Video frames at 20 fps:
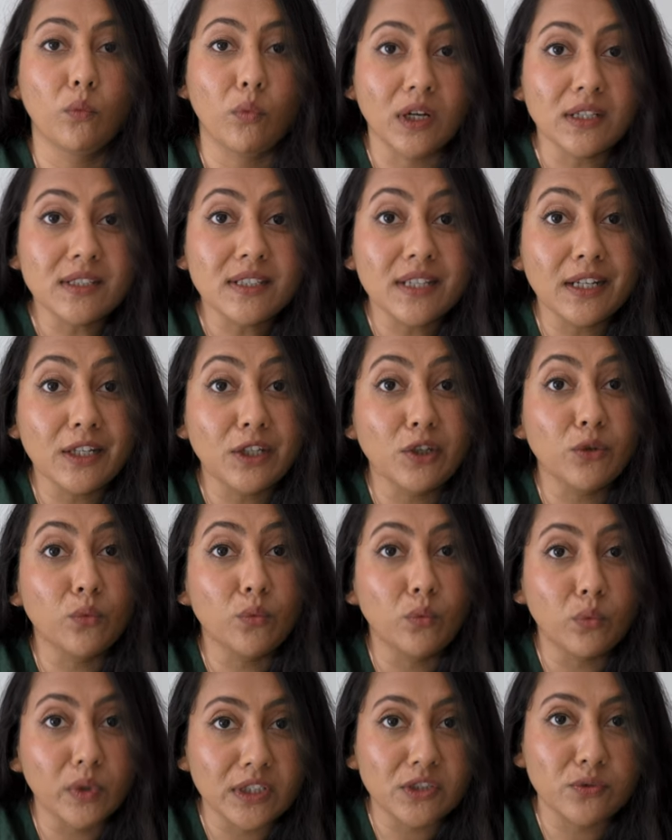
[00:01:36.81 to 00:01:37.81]
Once I knew
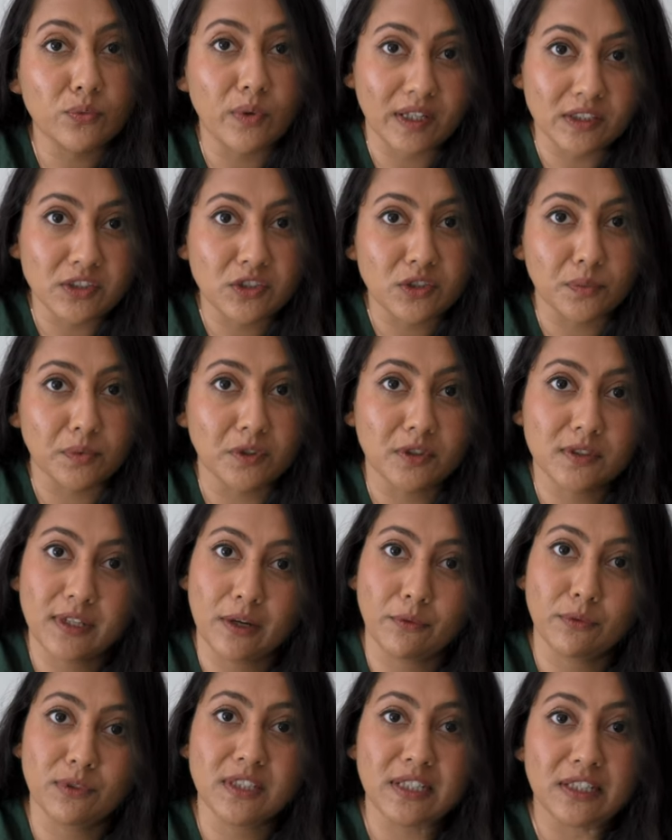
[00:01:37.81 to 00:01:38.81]
which vegetables
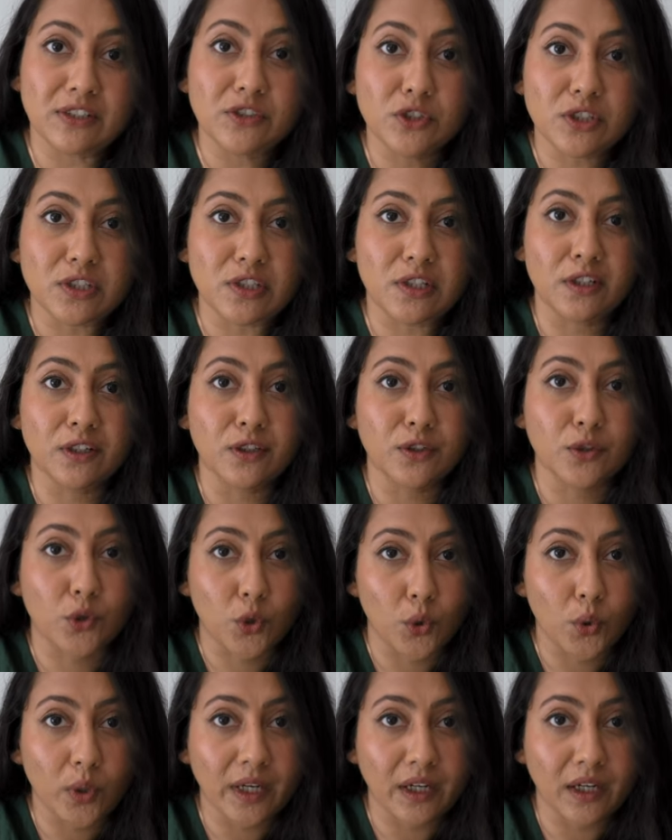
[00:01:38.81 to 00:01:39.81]
I was interested in
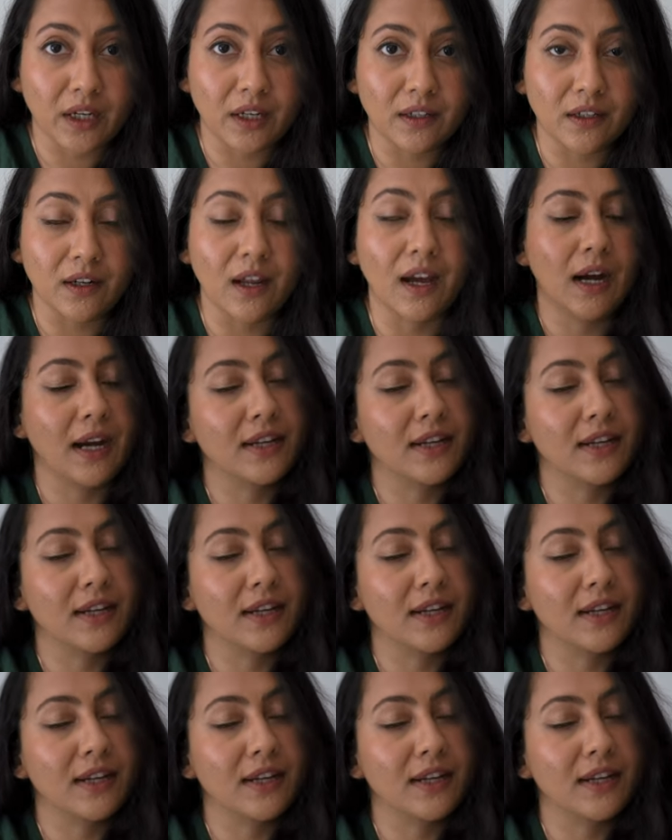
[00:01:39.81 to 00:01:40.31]
growing in,